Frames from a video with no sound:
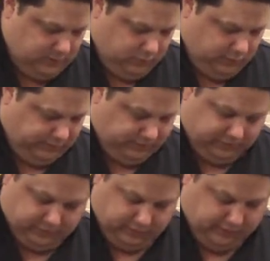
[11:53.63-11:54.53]
Boy, this is
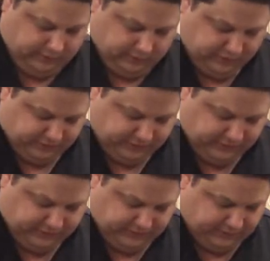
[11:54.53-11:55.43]
going to be delicious. I
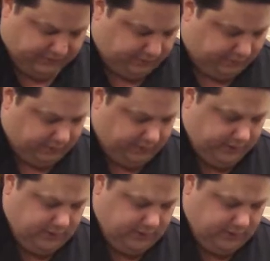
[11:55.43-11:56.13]
can taste it already.